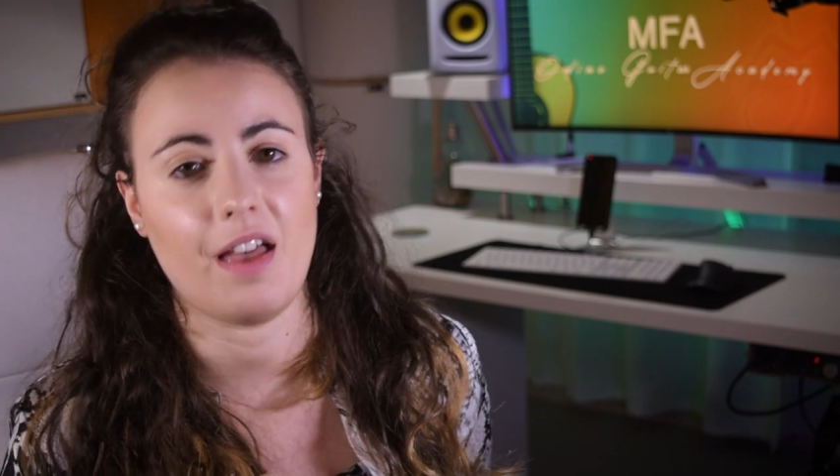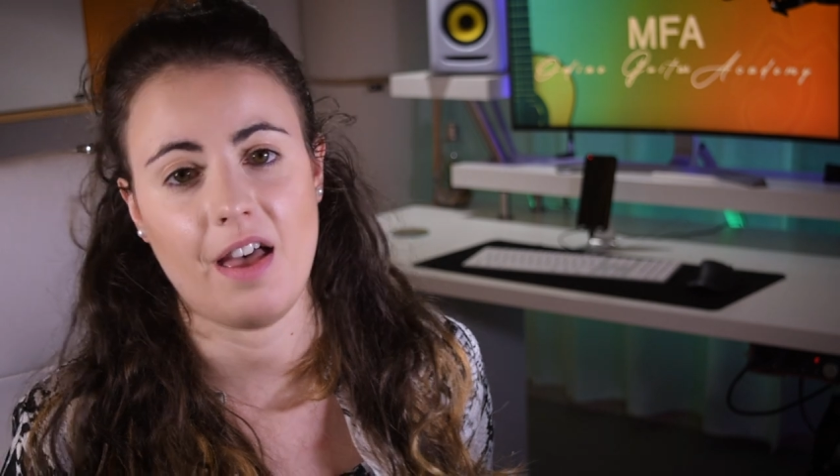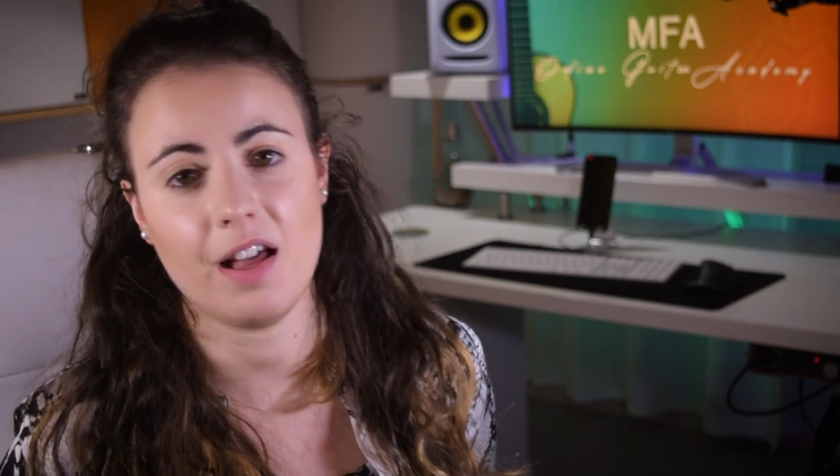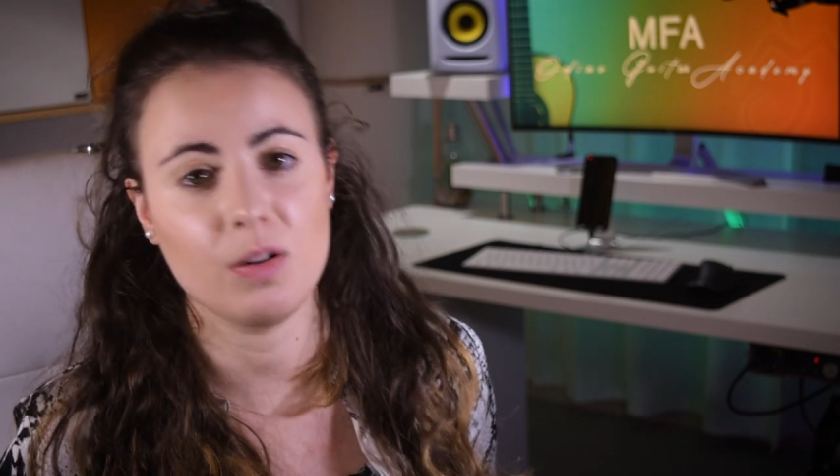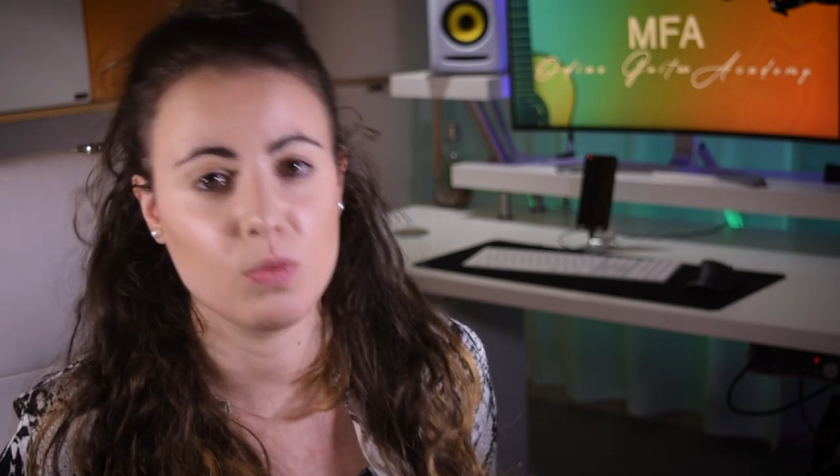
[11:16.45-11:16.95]

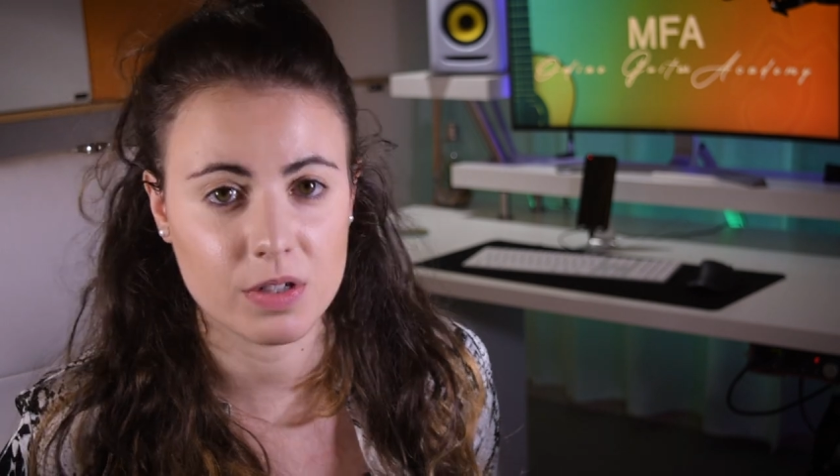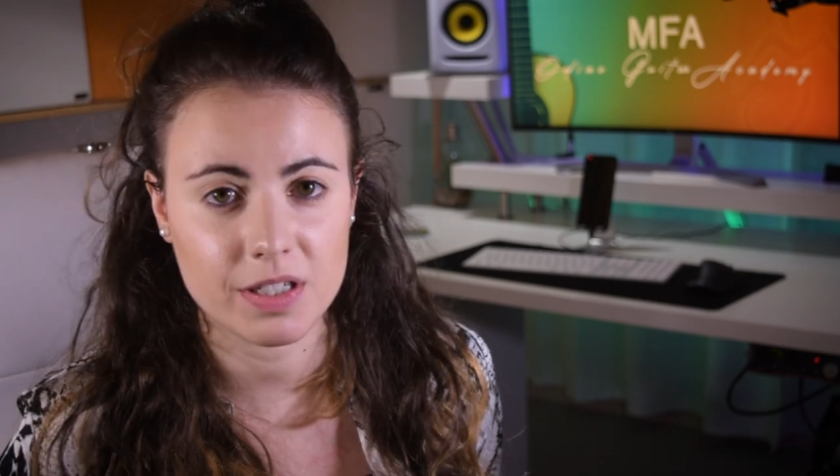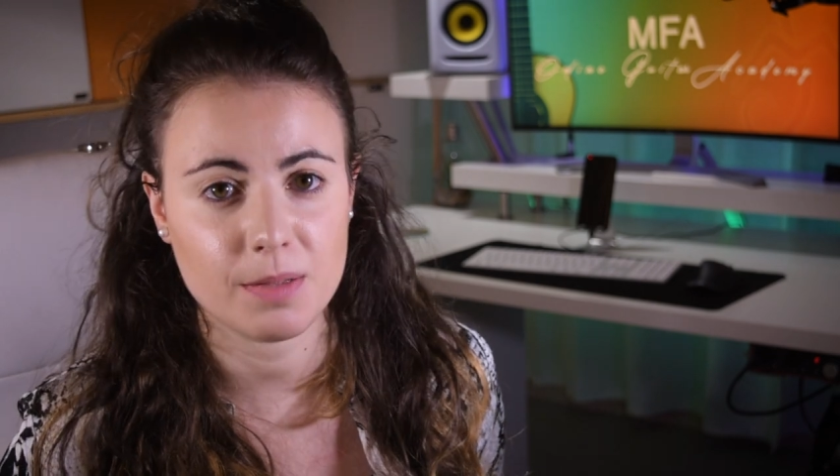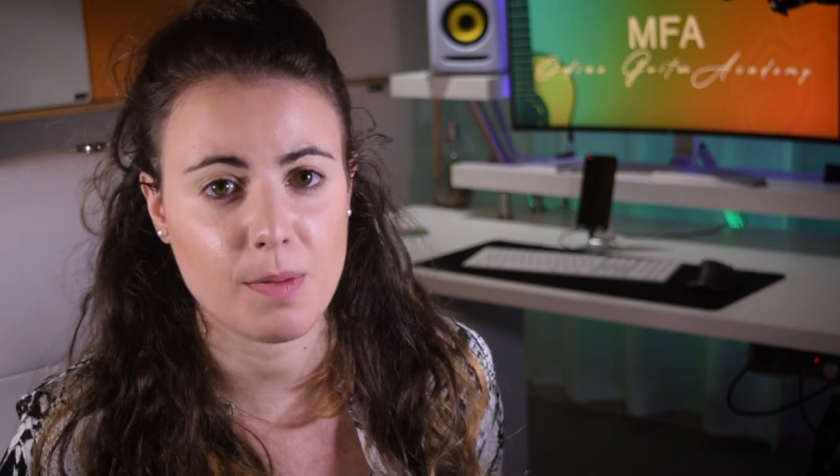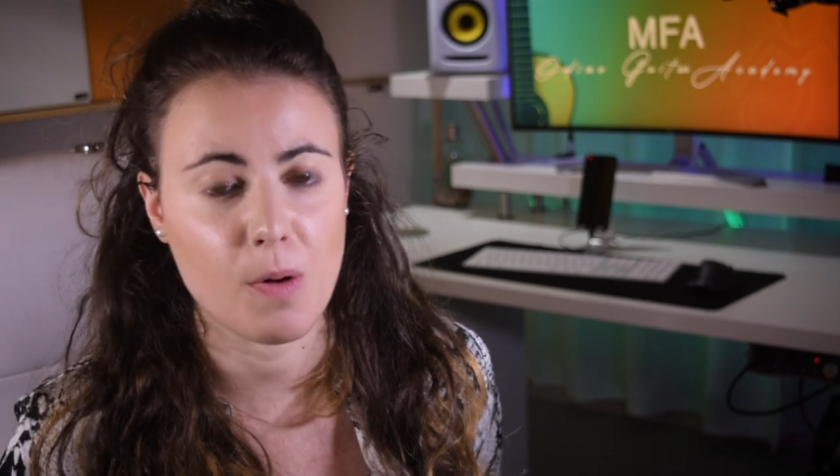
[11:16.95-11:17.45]
hell
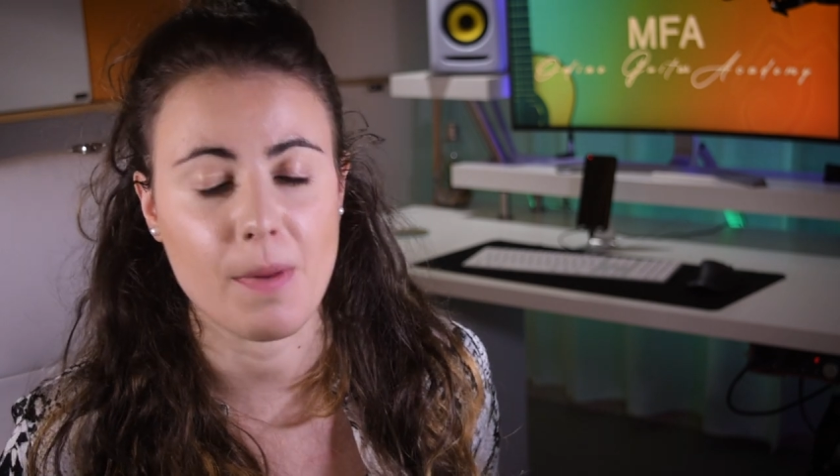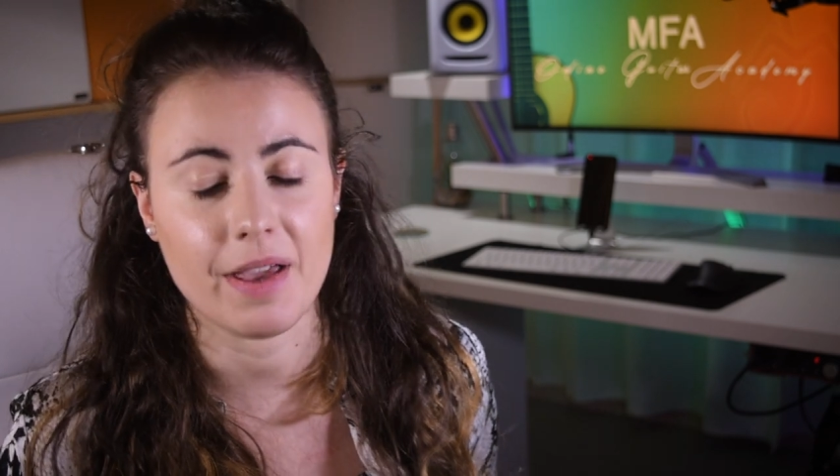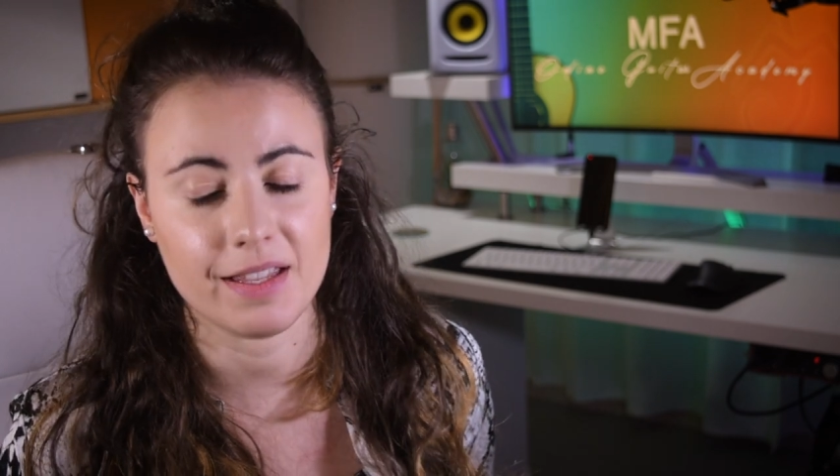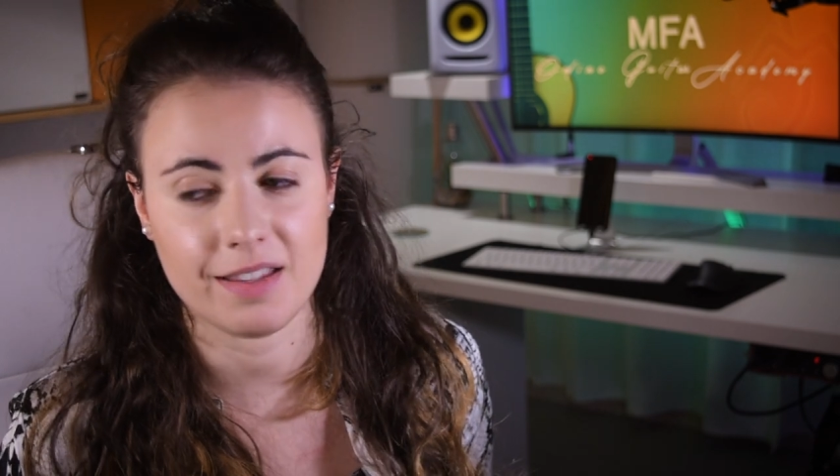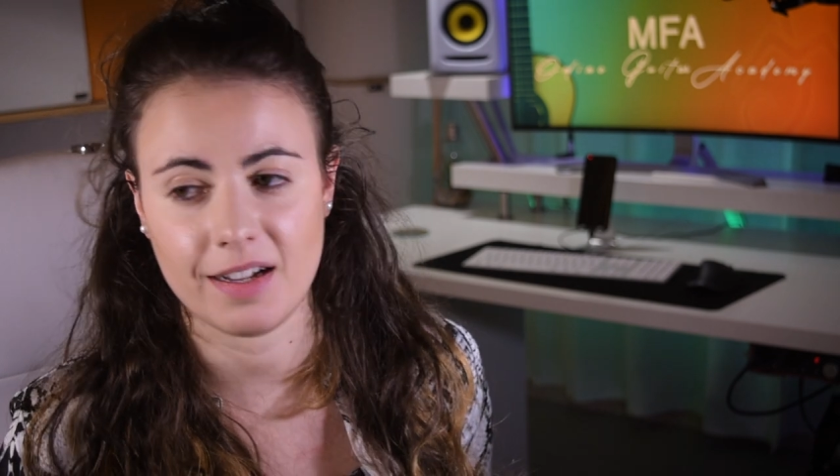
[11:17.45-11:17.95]
worried about
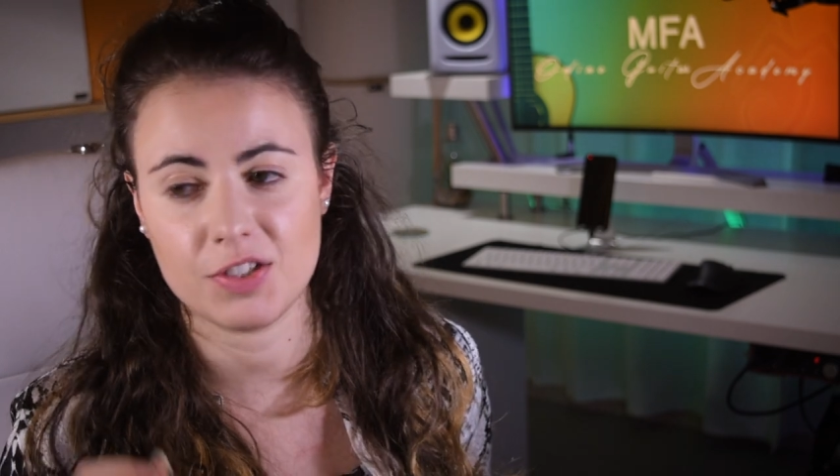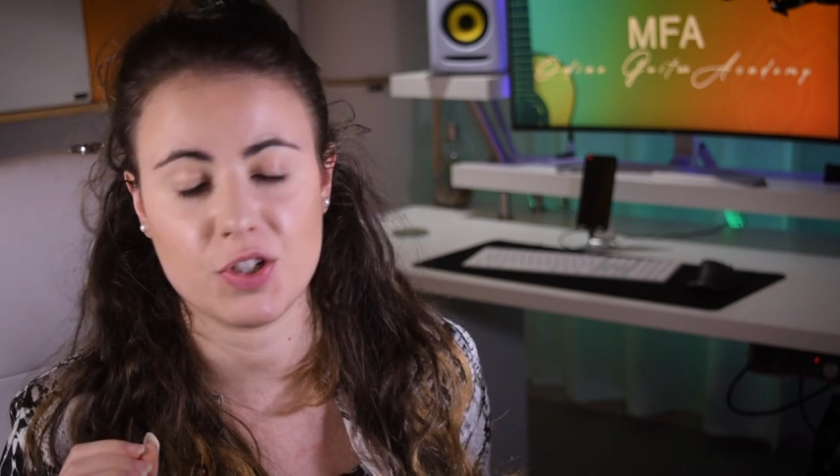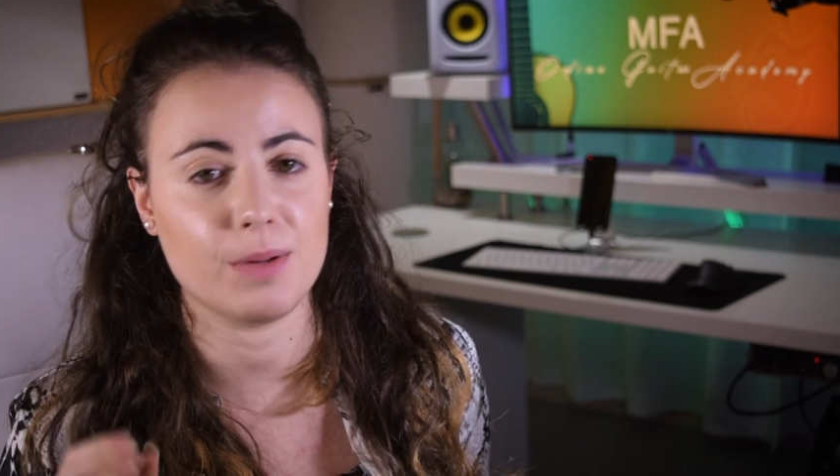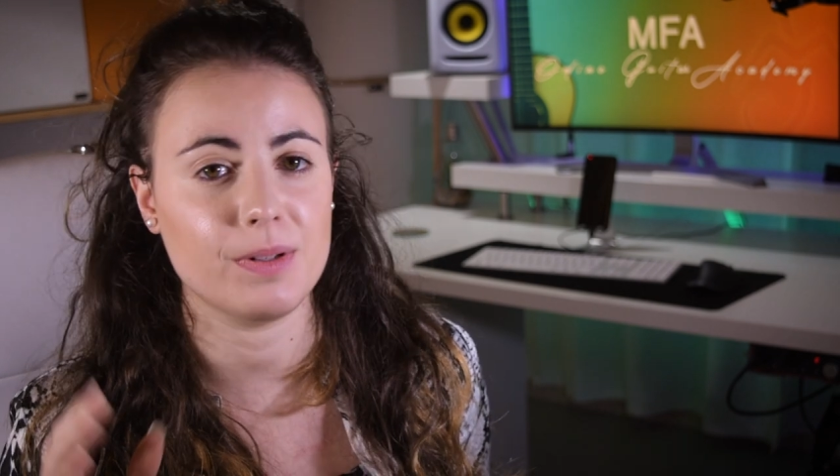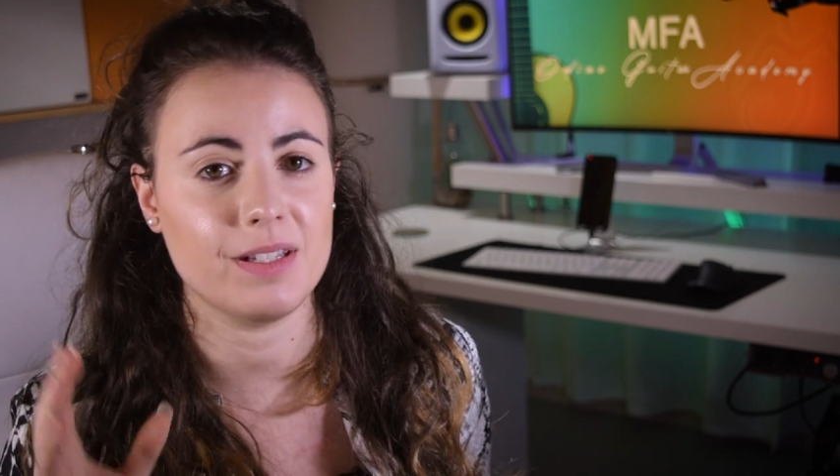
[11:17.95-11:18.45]
my guitar
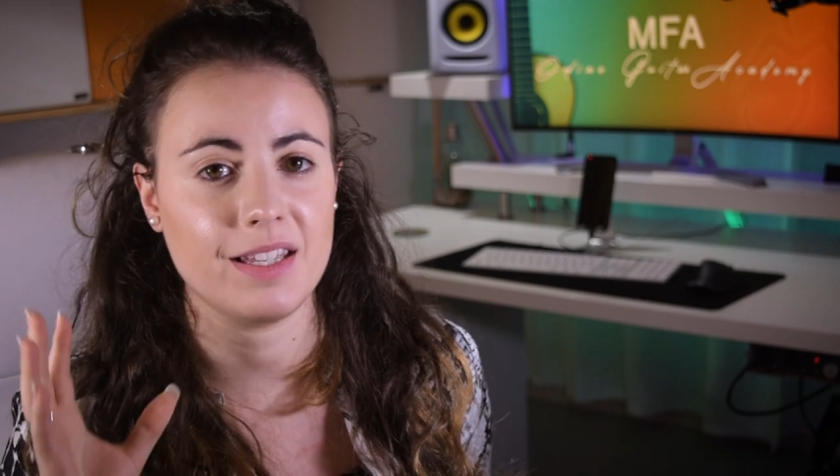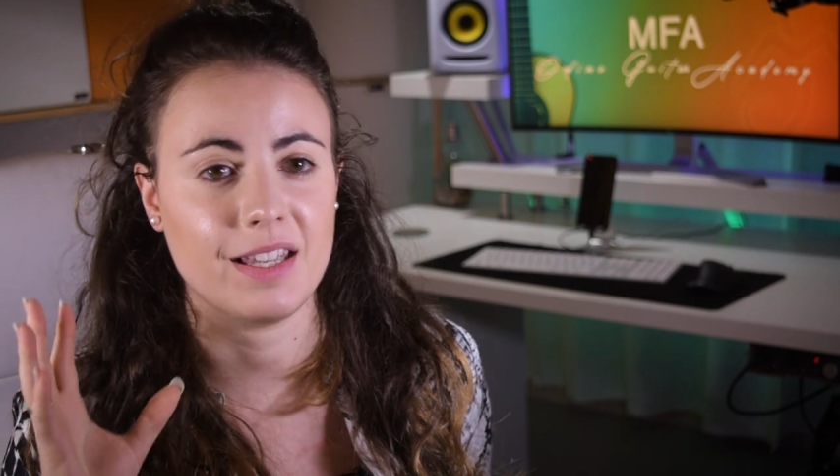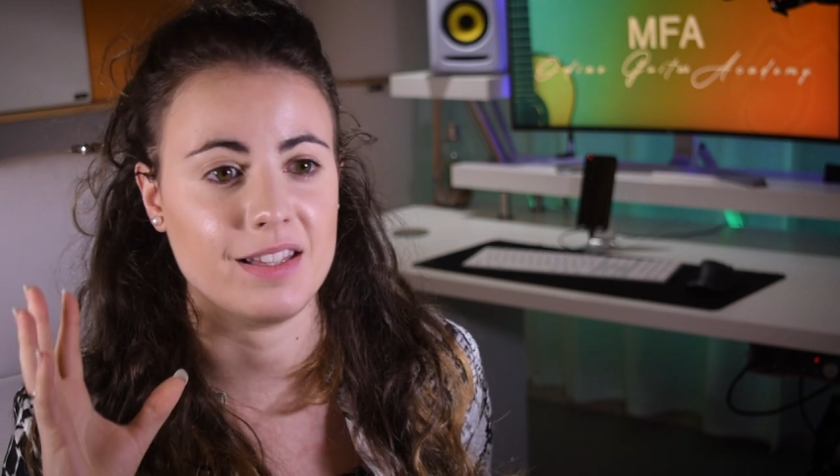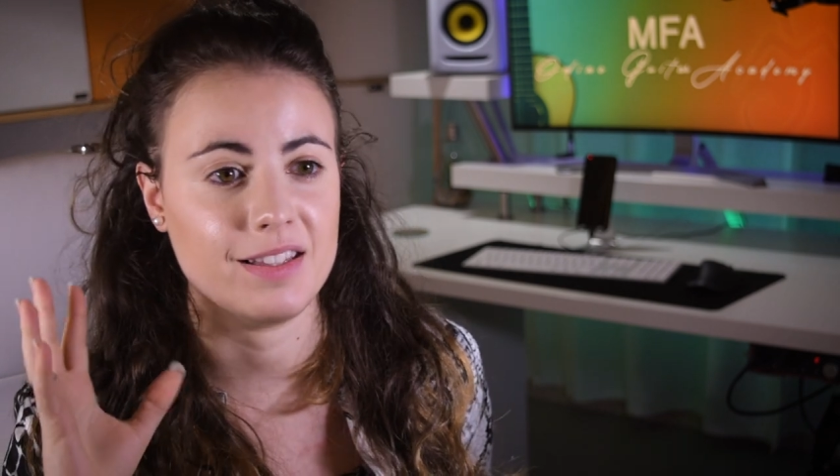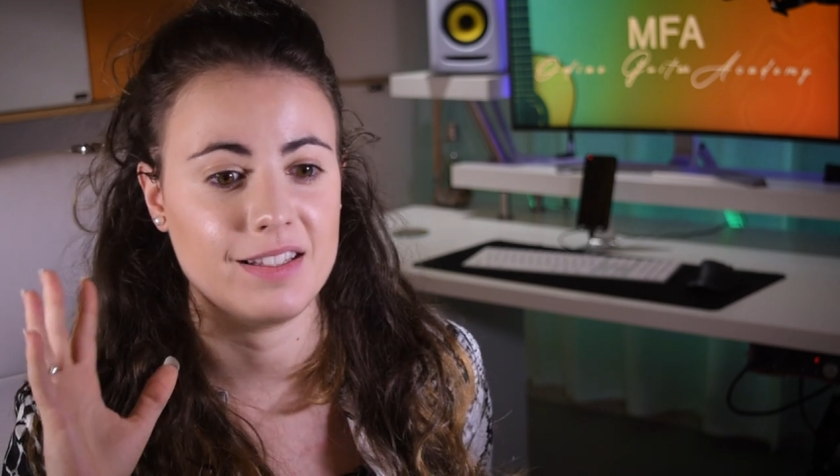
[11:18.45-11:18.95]
traveling
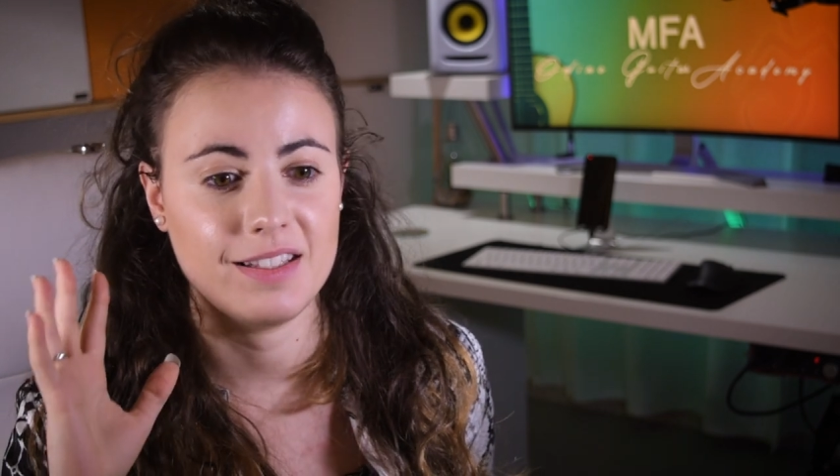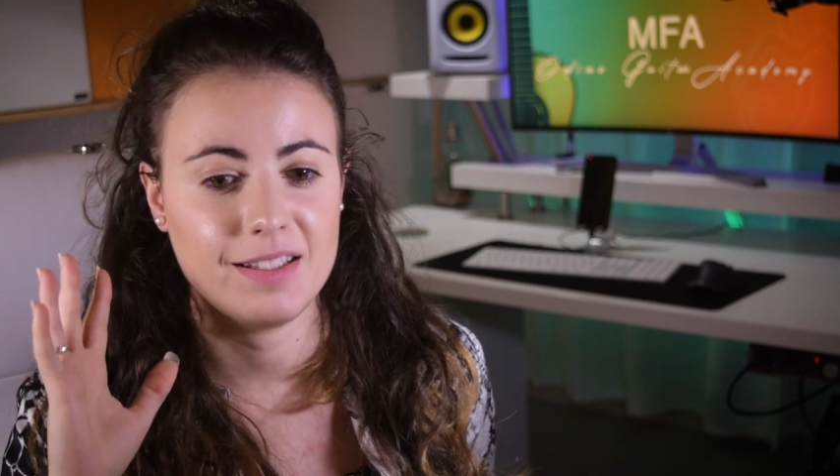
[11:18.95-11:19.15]
and